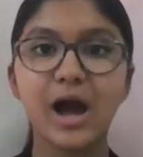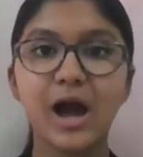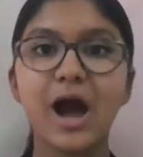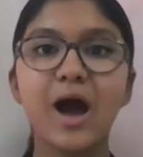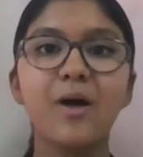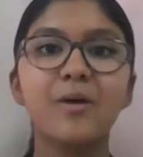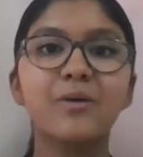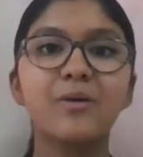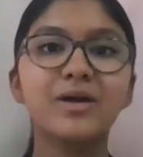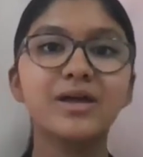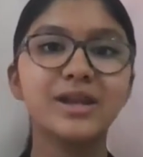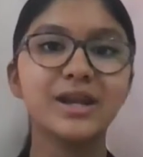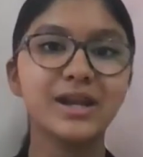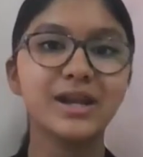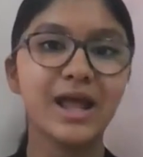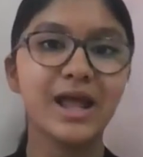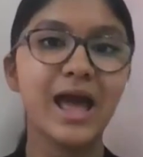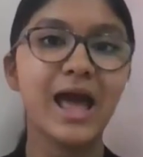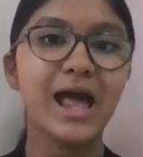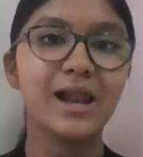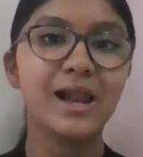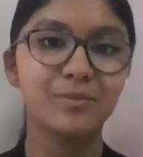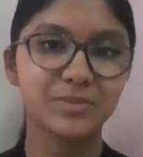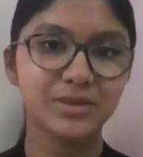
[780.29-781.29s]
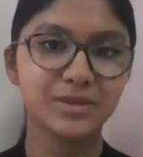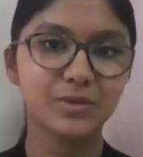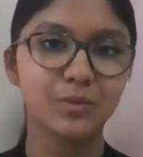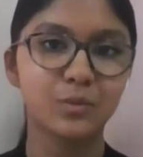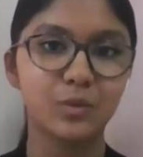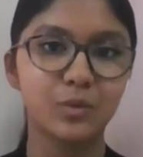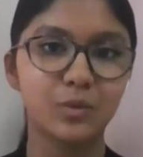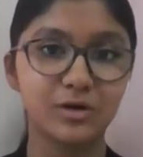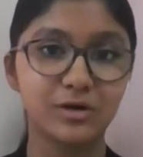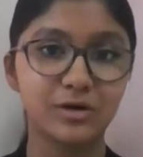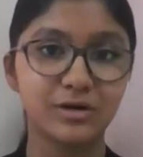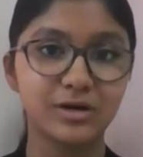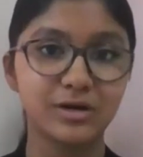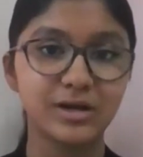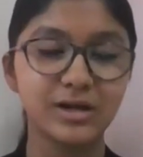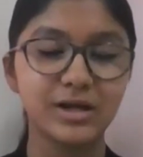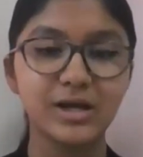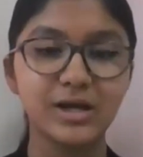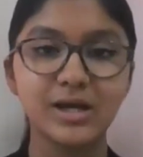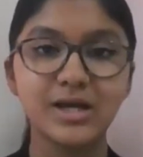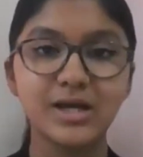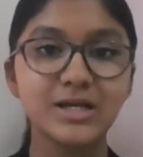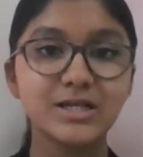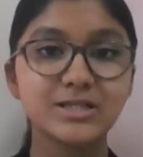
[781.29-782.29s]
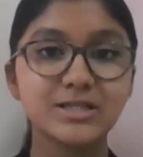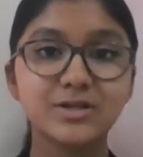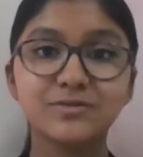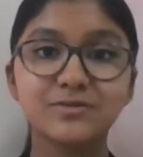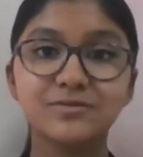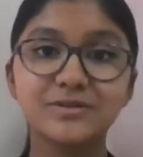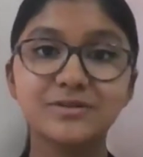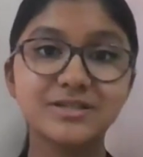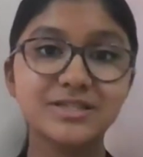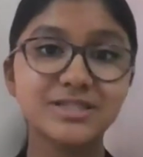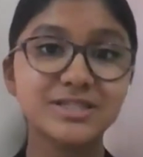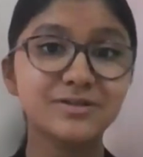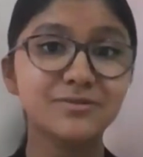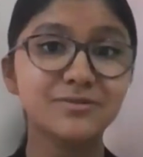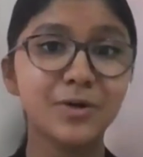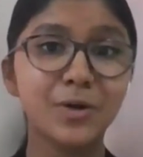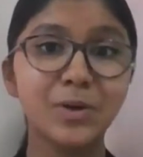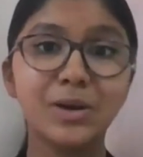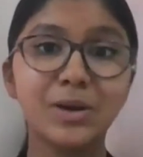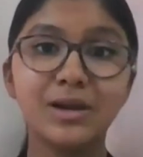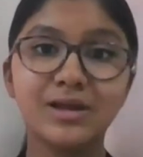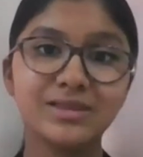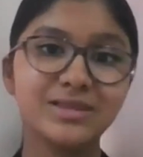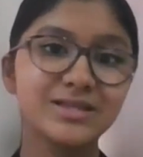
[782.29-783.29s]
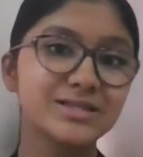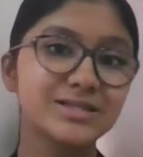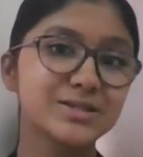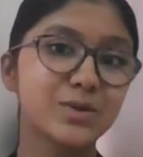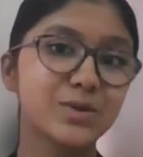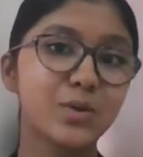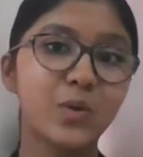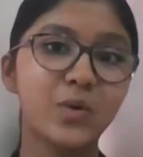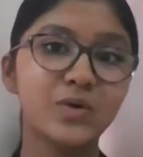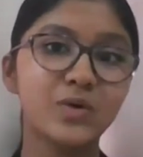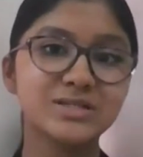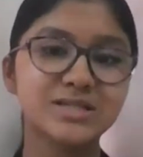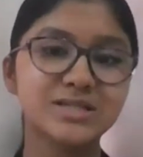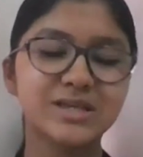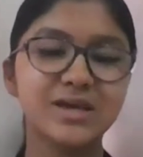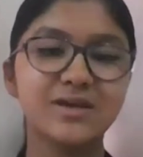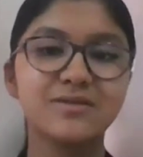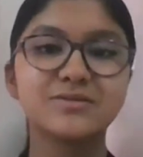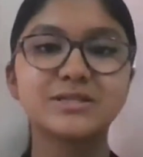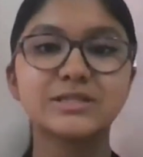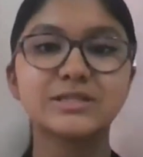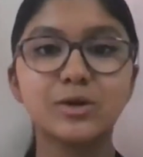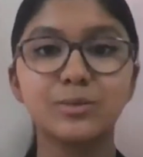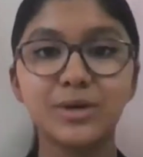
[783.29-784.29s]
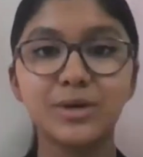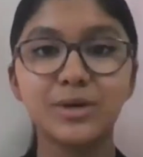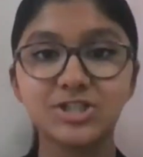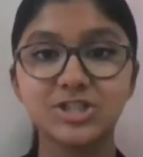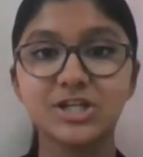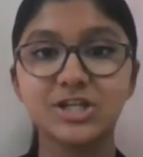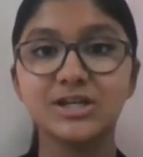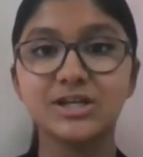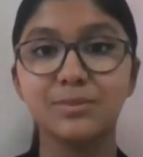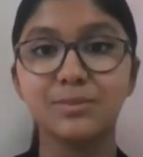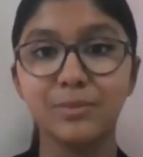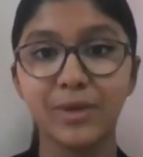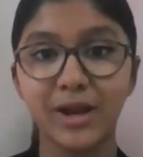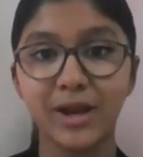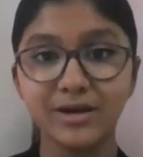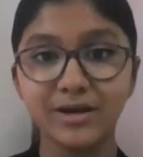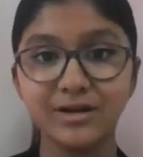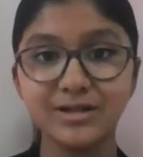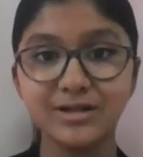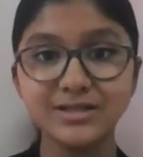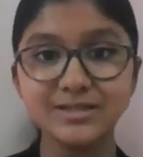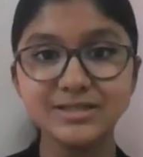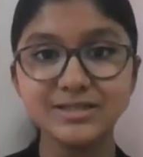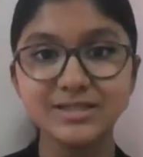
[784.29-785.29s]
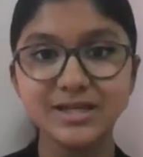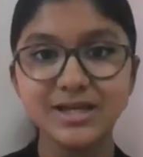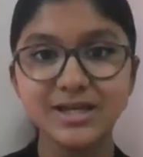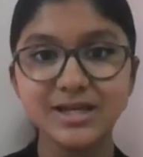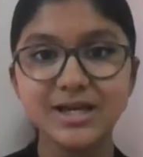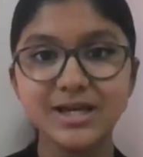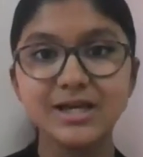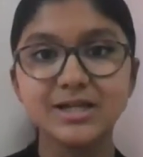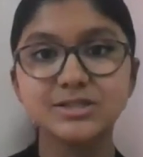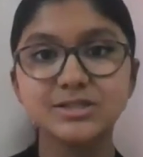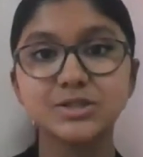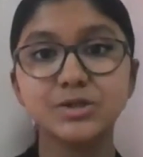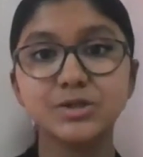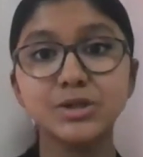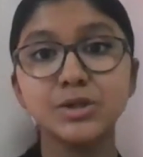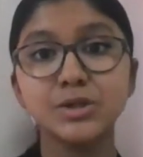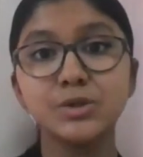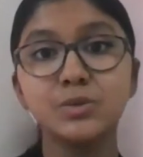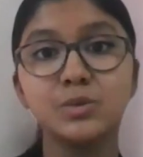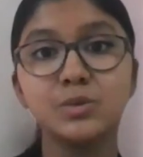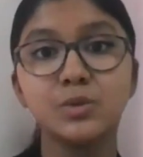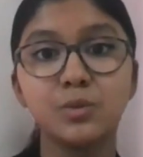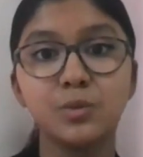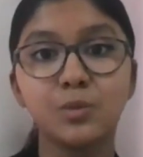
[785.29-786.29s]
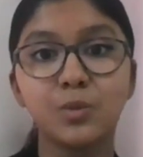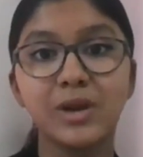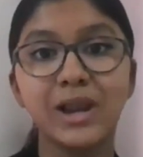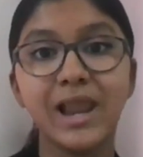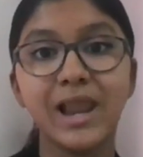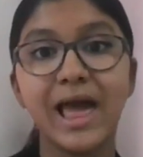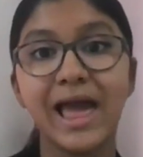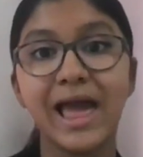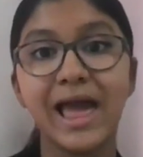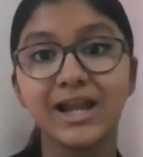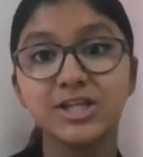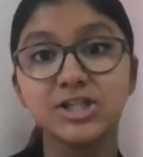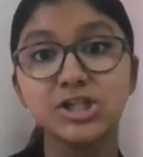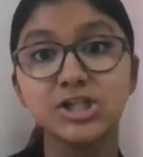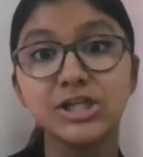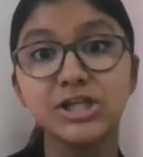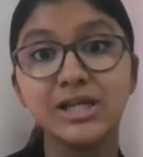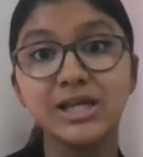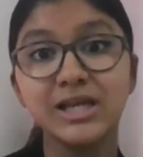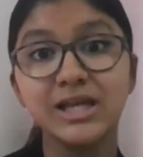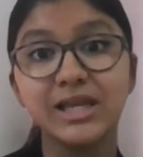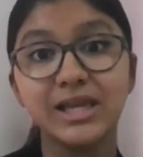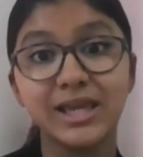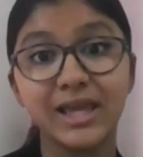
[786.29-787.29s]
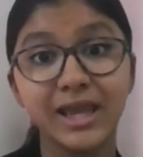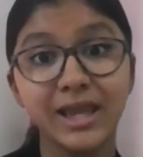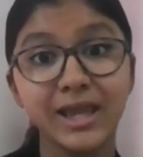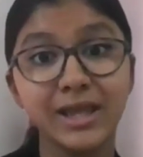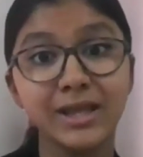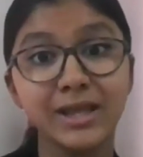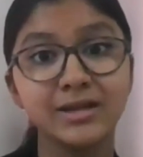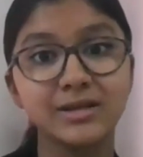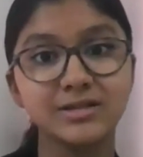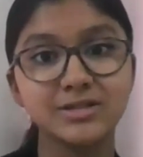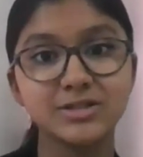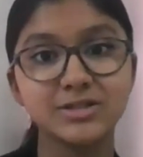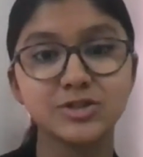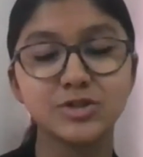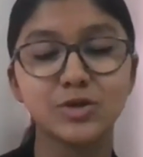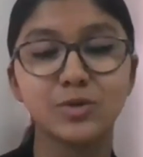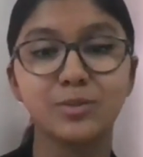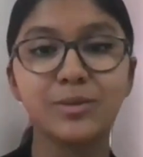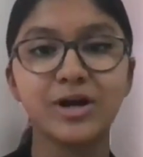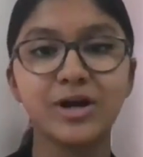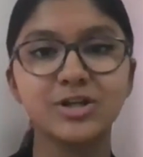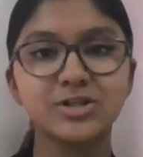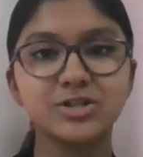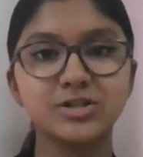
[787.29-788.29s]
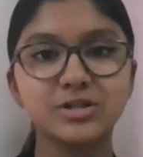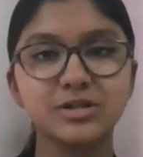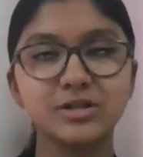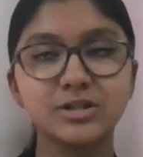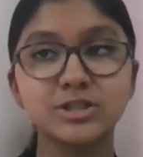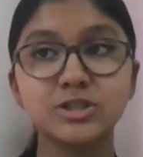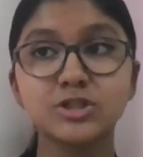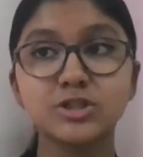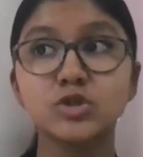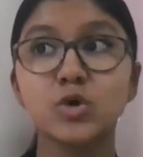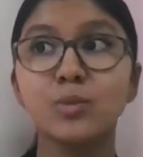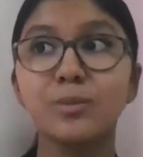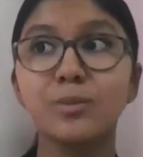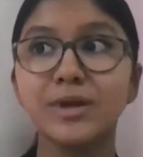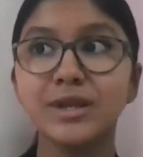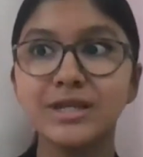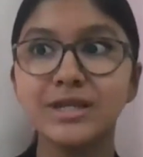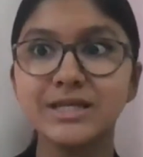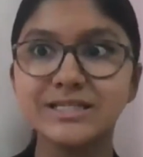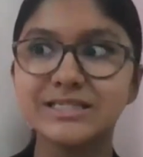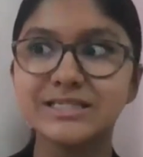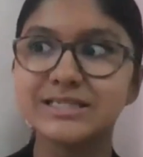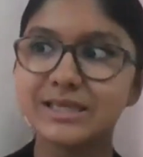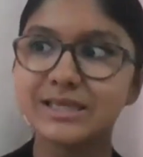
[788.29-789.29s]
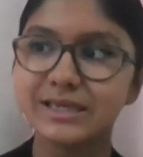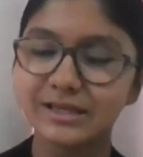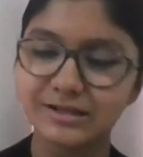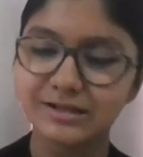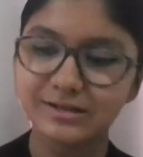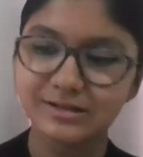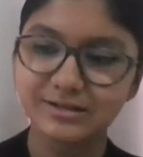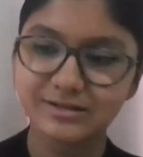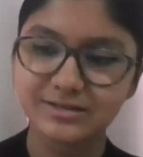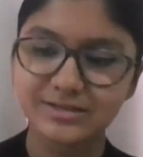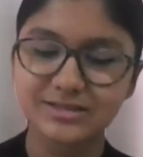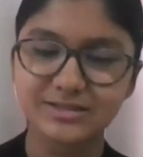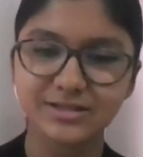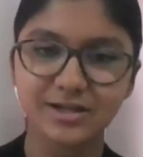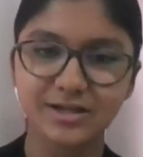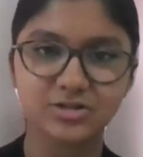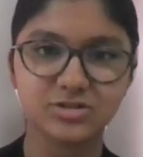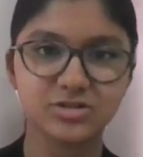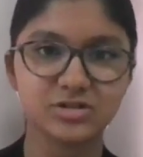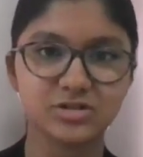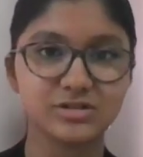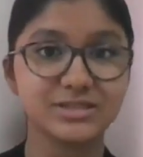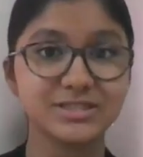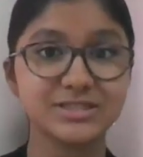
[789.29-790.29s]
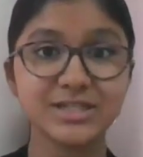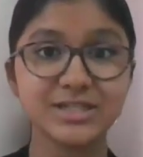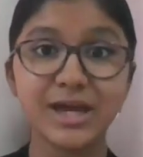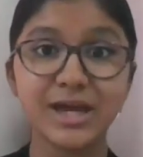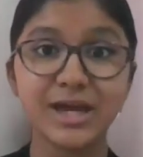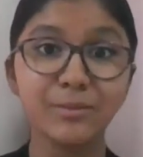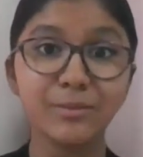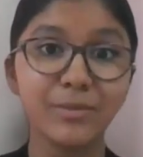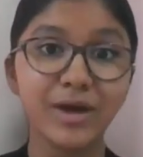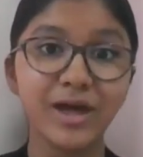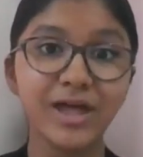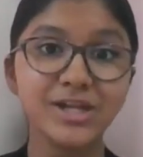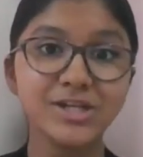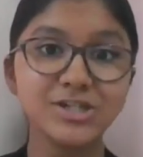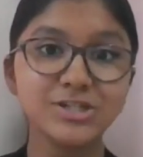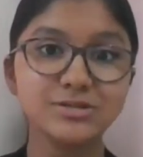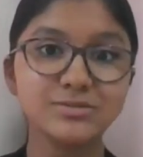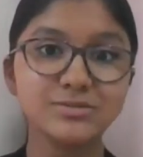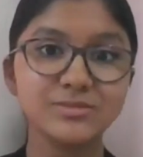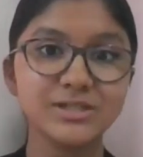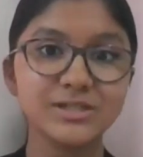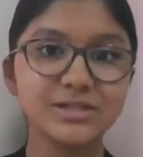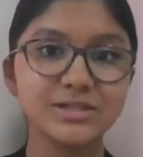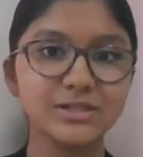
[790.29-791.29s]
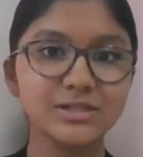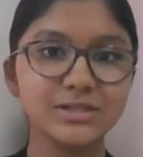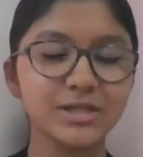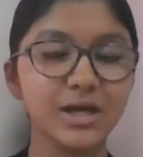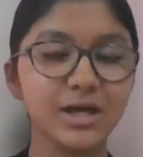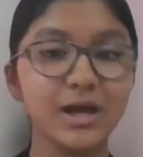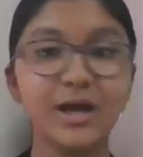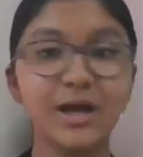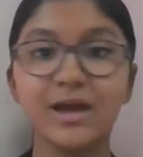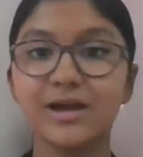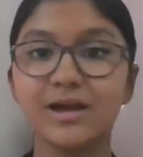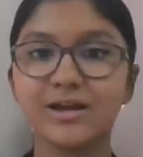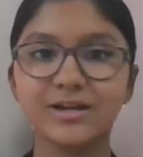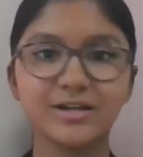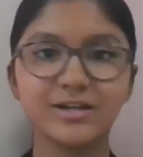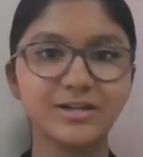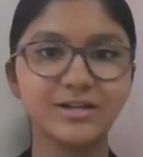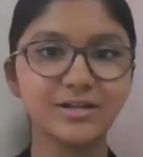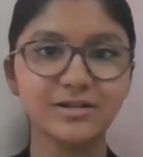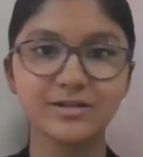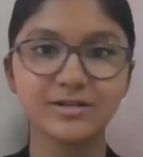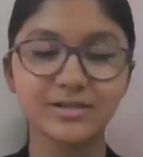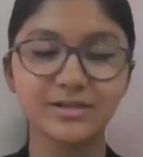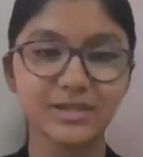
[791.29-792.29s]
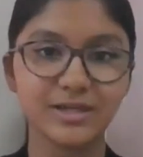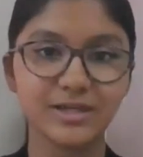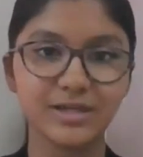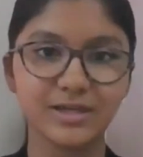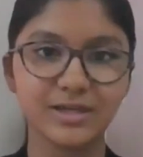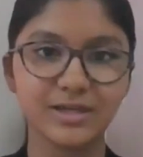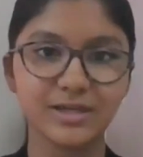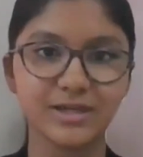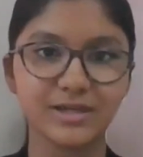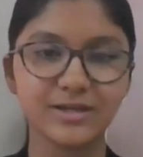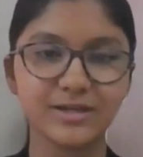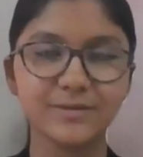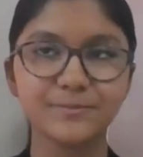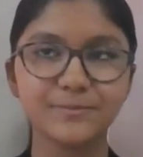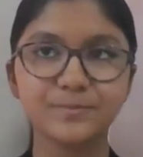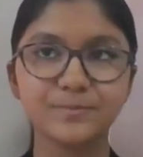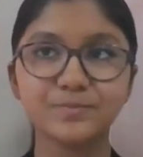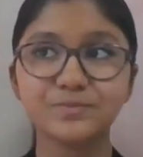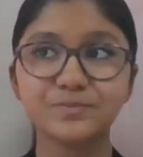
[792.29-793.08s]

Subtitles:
how can it help the world? So first of all, this course gives so much independence. So you will actually gain so many skills such as time management, critical thinking,